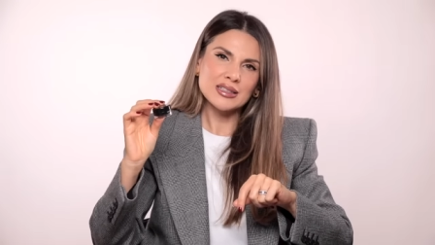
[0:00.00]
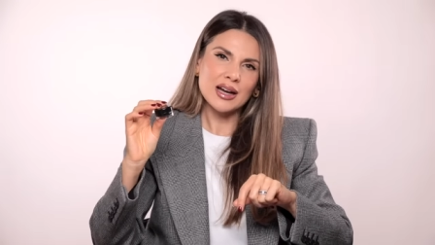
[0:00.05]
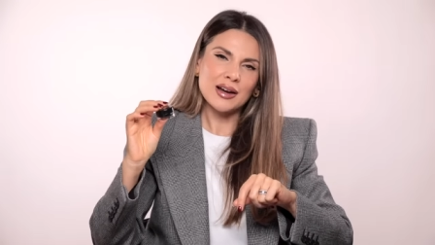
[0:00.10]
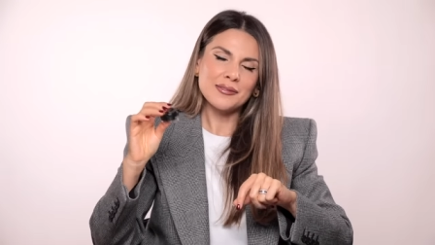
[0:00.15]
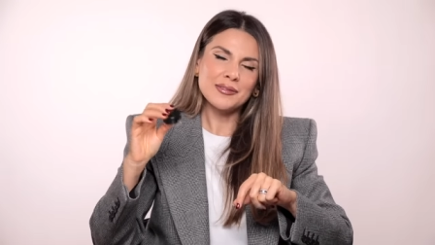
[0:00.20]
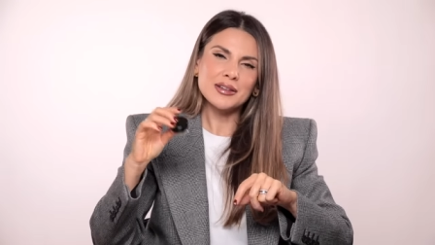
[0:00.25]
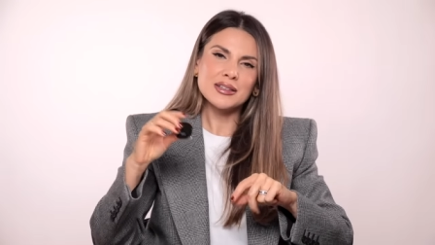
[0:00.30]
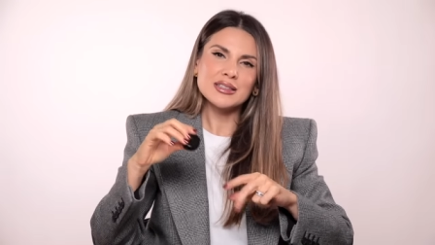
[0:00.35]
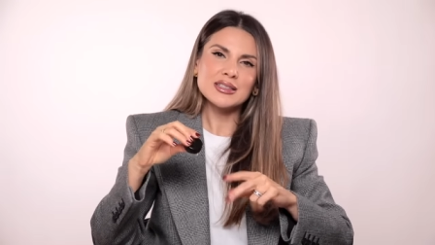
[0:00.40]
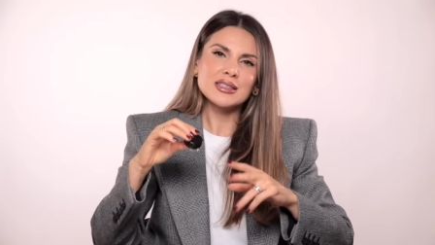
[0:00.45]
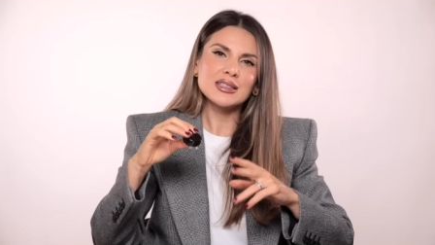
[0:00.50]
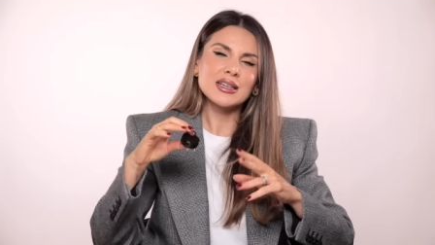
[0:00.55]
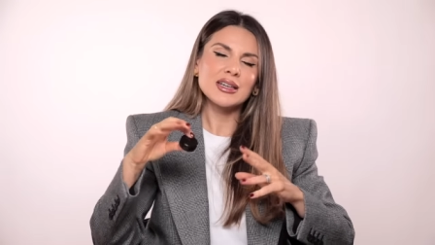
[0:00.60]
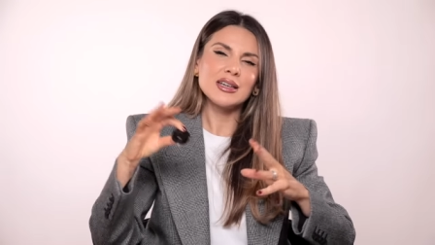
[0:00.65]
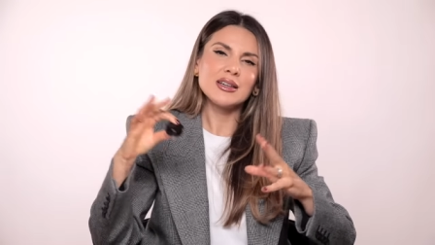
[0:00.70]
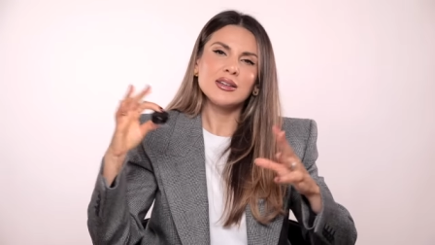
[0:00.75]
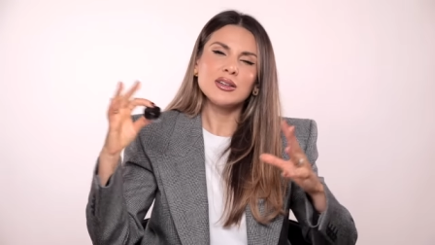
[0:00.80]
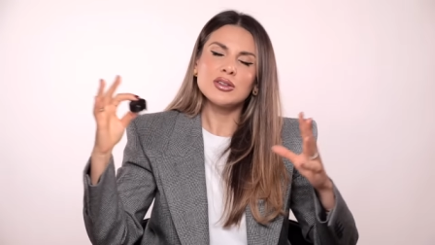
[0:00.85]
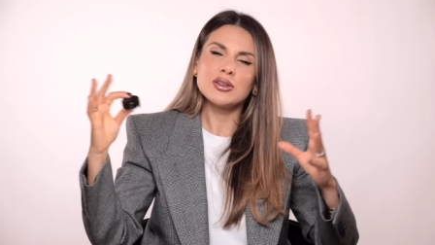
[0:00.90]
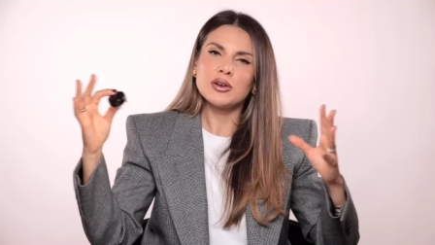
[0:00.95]
Obviously,
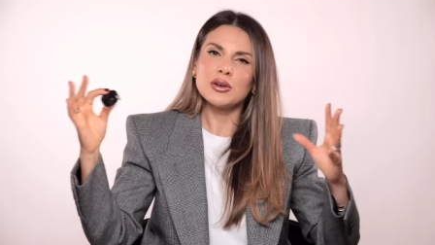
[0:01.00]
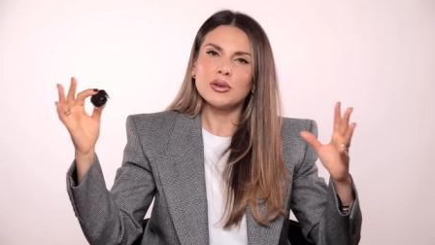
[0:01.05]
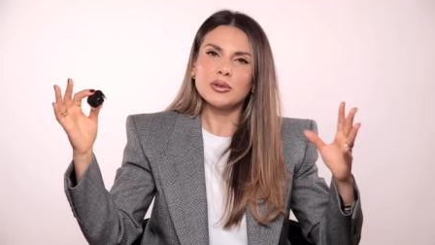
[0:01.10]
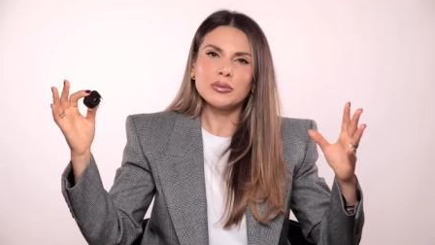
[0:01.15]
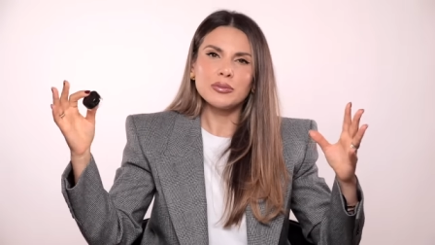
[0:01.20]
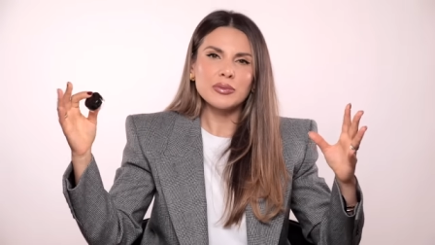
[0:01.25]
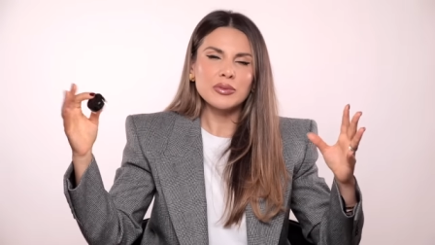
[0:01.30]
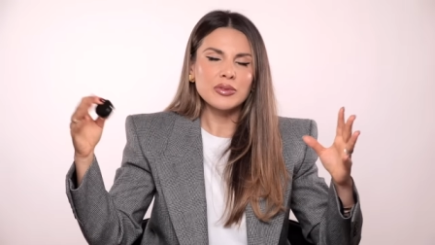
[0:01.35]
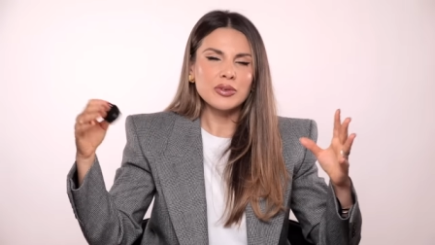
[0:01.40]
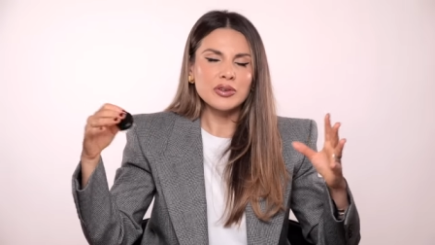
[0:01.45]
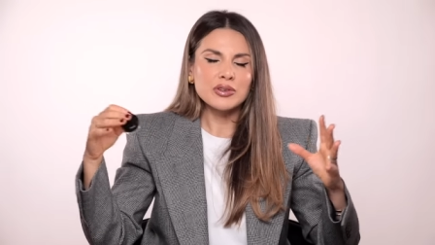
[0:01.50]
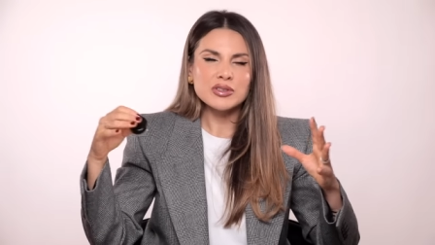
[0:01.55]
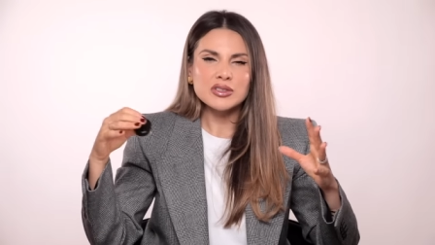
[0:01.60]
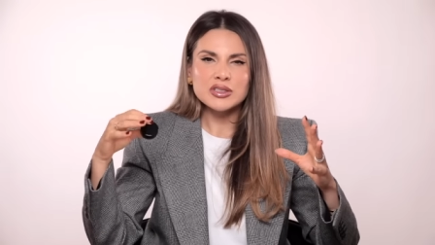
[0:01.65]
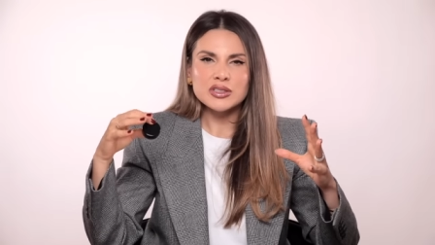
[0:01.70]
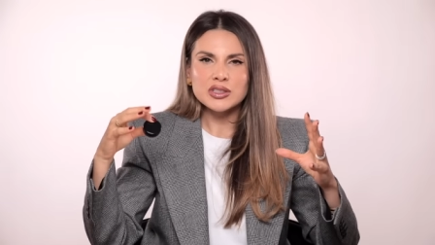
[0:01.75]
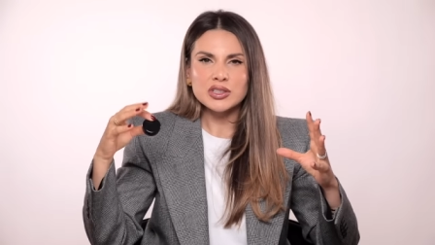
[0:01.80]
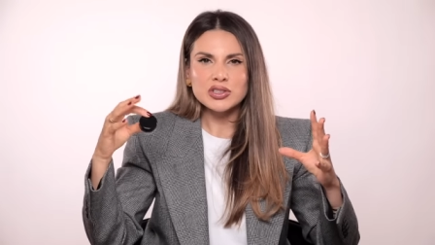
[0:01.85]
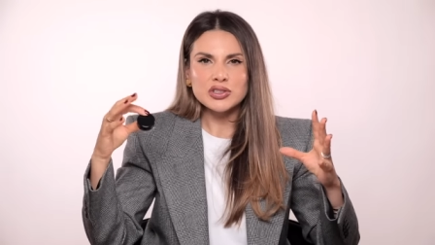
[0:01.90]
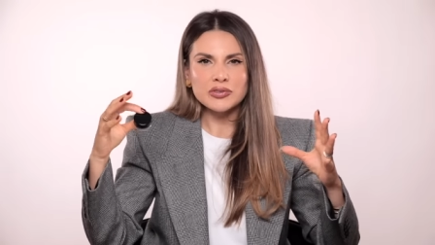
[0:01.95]
you know, there's
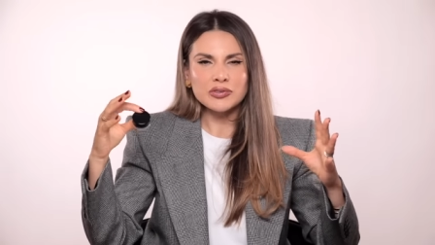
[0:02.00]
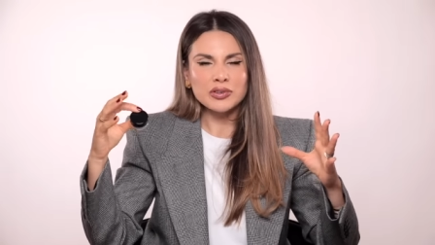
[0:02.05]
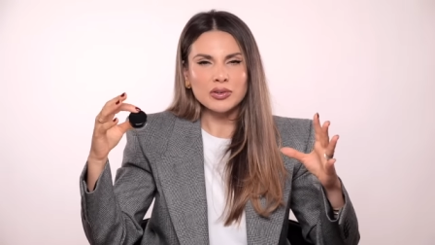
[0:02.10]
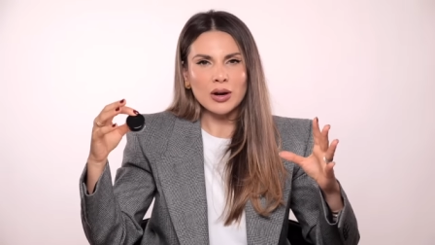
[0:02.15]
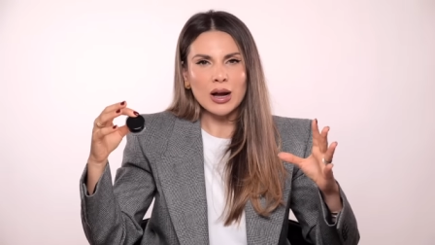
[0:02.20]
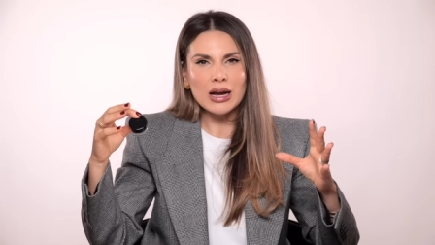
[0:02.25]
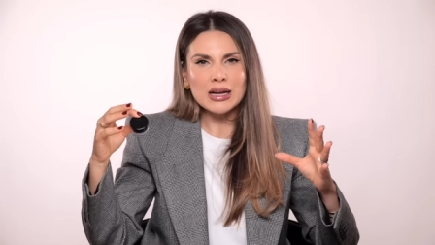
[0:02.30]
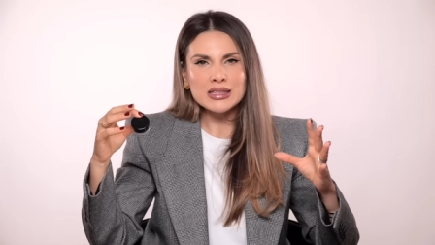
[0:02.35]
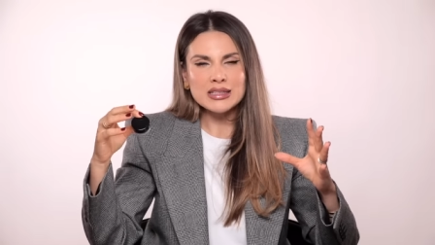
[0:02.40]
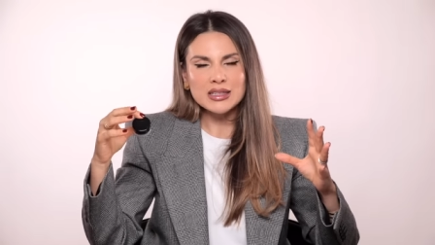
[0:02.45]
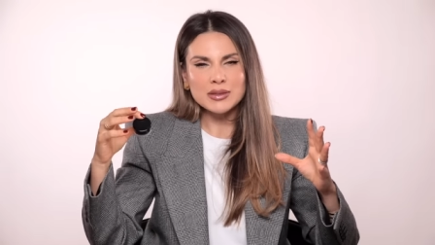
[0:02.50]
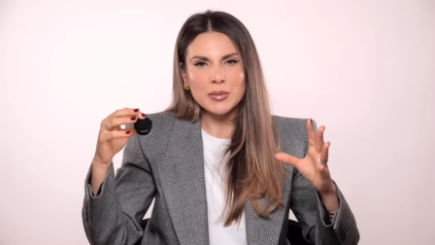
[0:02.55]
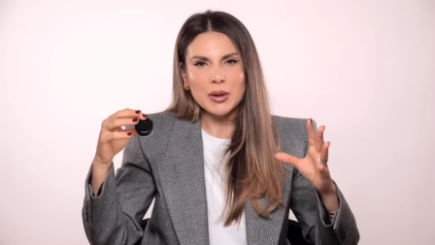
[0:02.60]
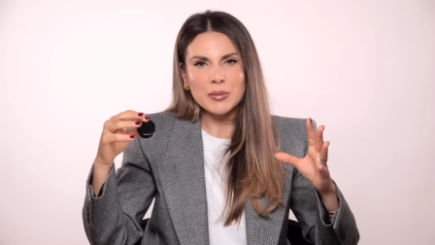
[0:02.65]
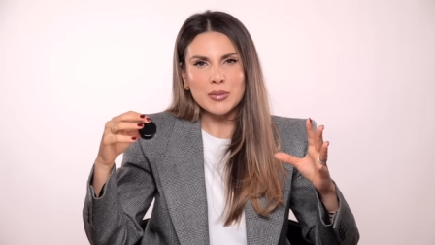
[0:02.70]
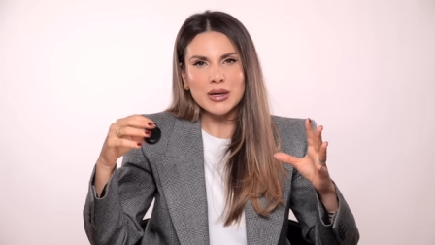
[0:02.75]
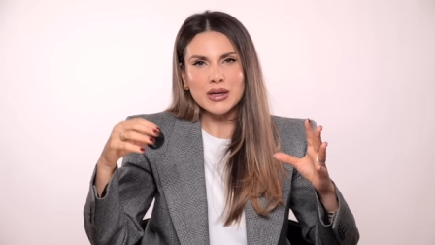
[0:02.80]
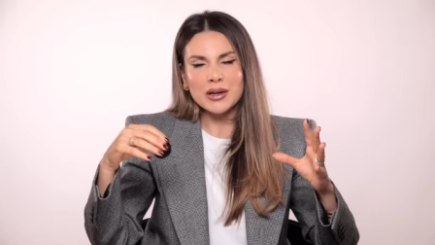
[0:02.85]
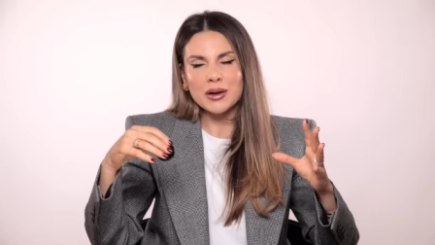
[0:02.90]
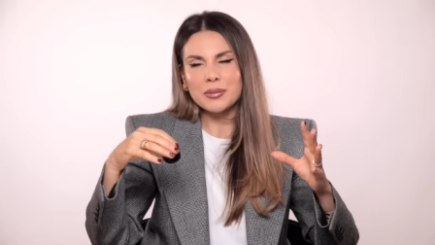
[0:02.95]
such a variety in my
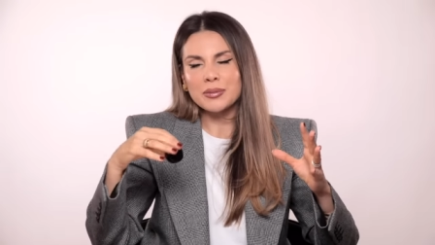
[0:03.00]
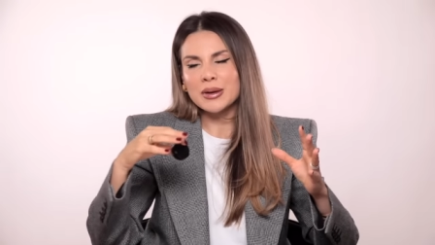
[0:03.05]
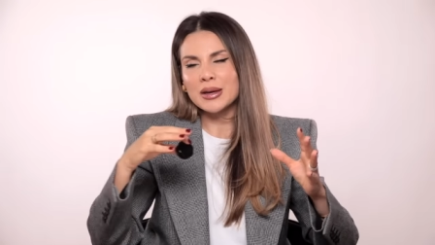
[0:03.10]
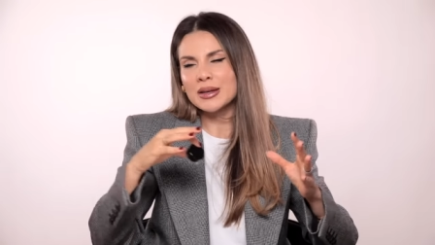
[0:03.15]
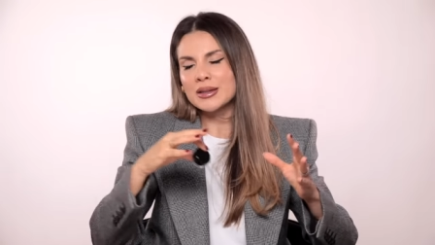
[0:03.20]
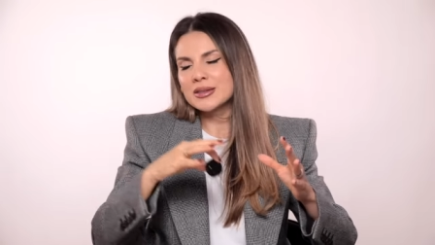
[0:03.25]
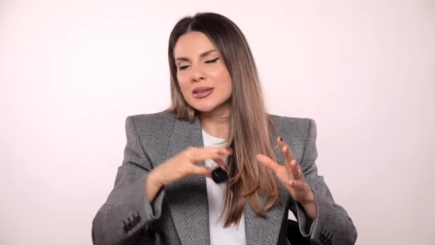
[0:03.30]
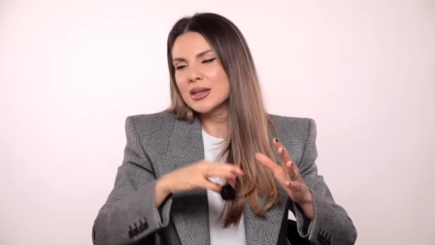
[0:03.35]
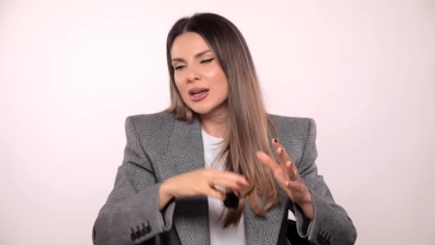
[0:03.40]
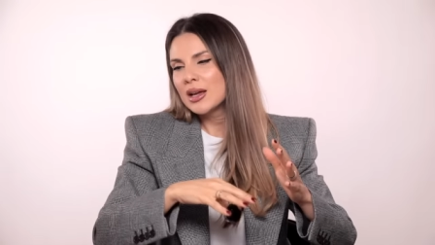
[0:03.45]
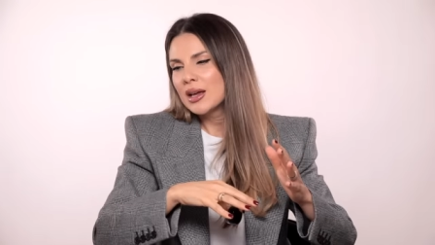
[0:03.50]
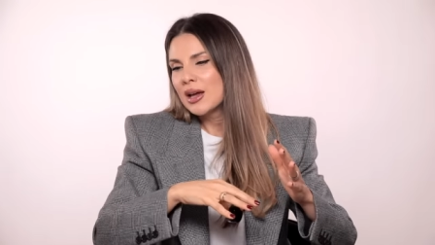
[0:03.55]
makeup kit.